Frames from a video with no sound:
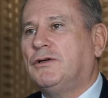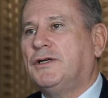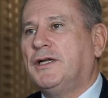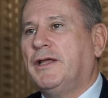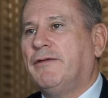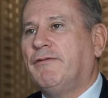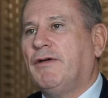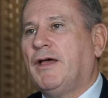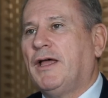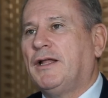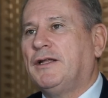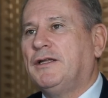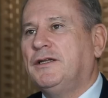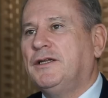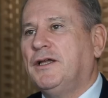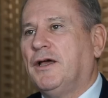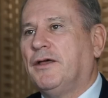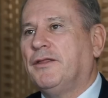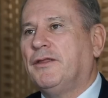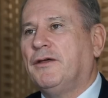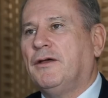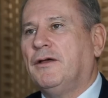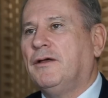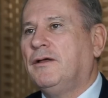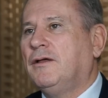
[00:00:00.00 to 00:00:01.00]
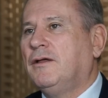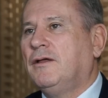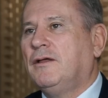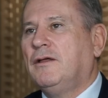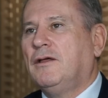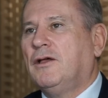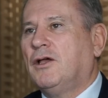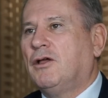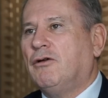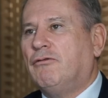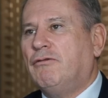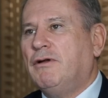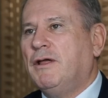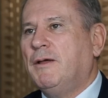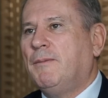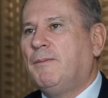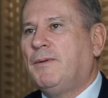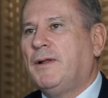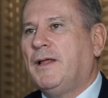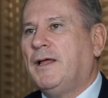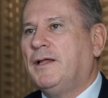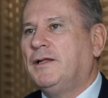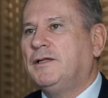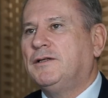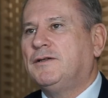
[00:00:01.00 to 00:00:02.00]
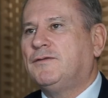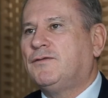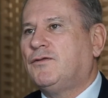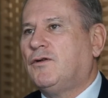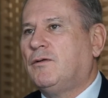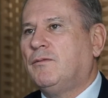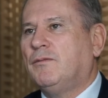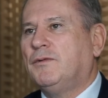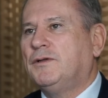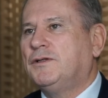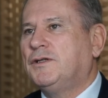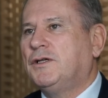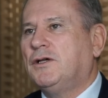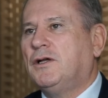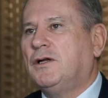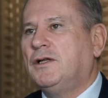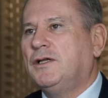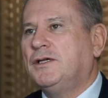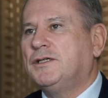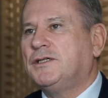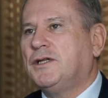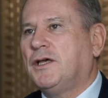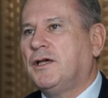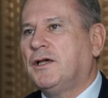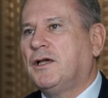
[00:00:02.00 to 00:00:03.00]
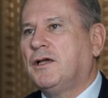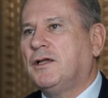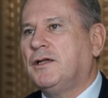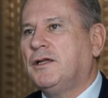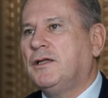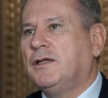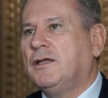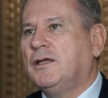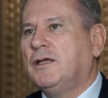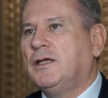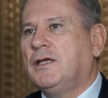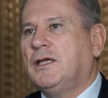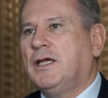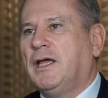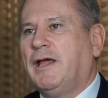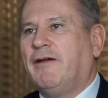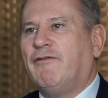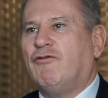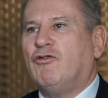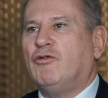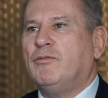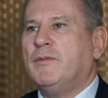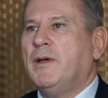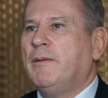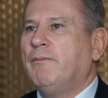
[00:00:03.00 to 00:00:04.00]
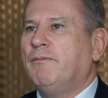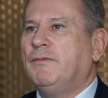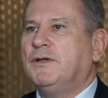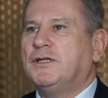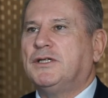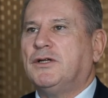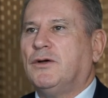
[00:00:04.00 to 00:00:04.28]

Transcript: I never had any other career plans from as early as I can ever remember.